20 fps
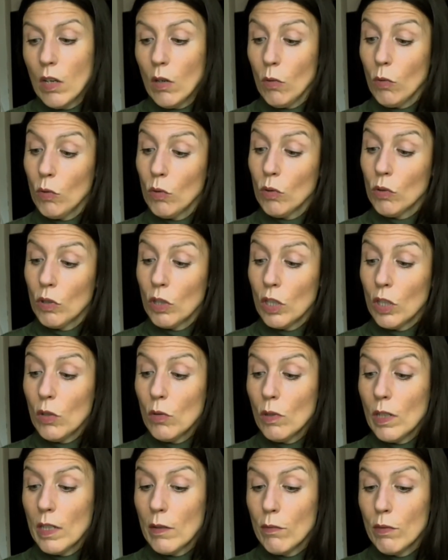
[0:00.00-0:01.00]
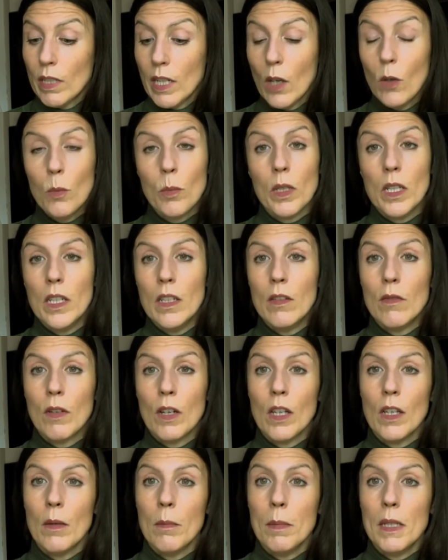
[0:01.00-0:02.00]
all newly reopened
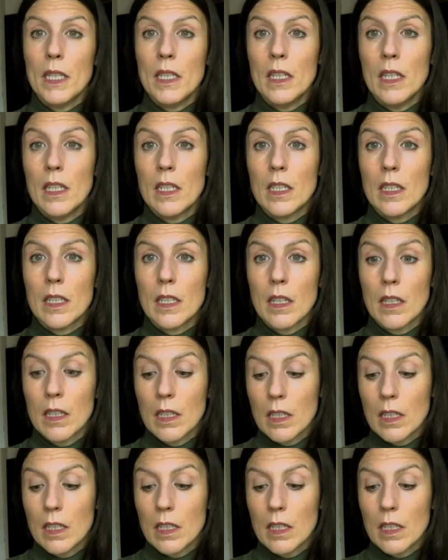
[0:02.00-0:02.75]
for her business.